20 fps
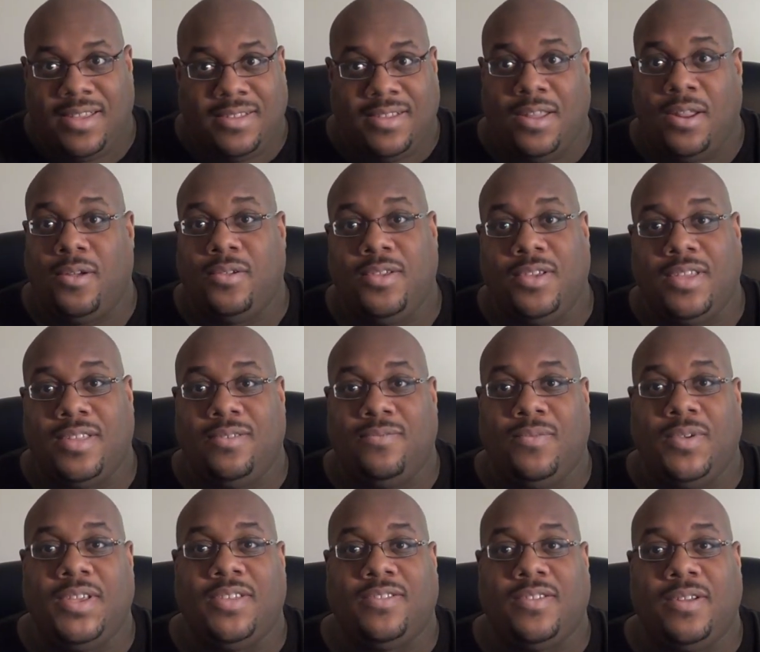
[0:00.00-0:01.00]
you know, you
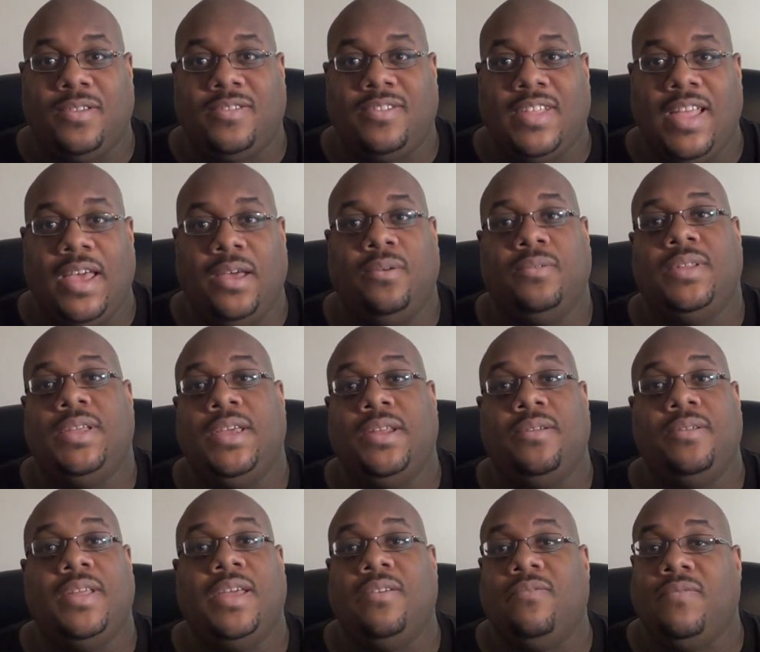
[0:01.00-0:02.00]
can research that on the
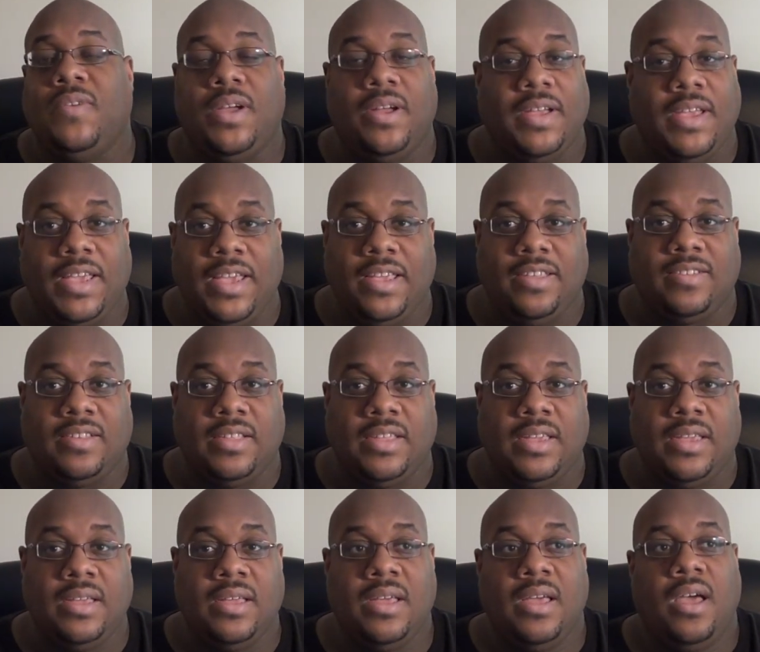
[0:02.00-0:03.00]
internet very
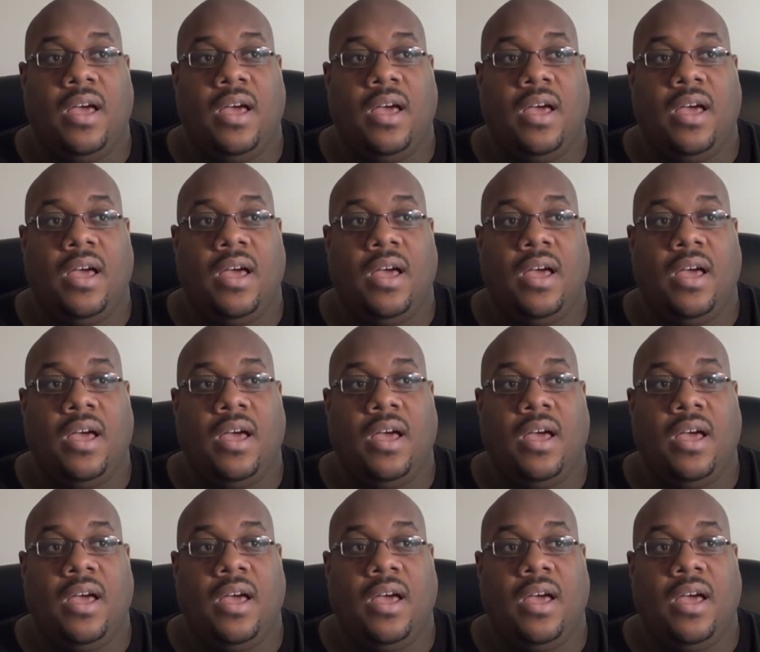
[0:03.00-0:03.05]
easily.